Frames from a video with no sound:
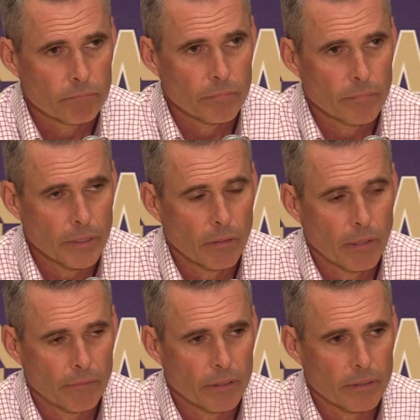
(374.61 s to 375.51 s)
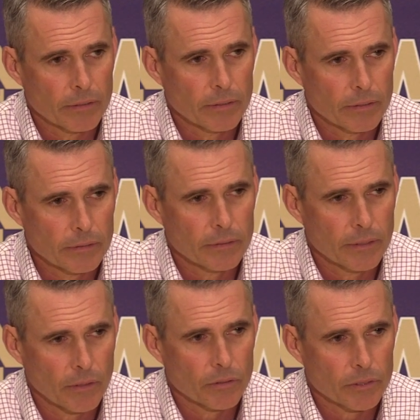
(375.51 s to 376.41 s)
know, have a,
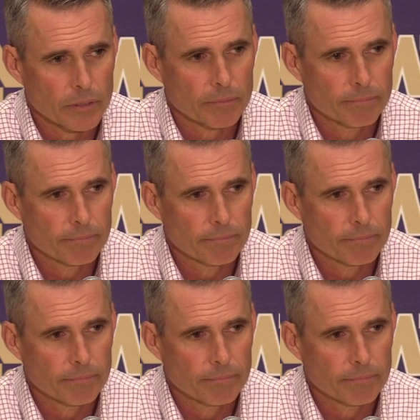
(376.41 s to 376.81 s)
you know, there's a